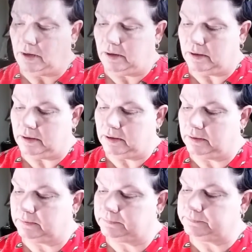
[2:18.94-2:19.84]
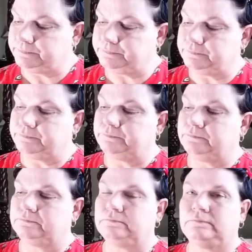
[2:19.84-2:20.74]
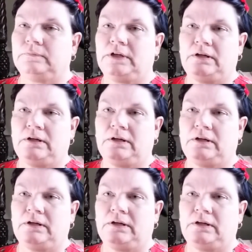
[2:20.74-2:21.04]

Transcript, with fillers: Okay, I'm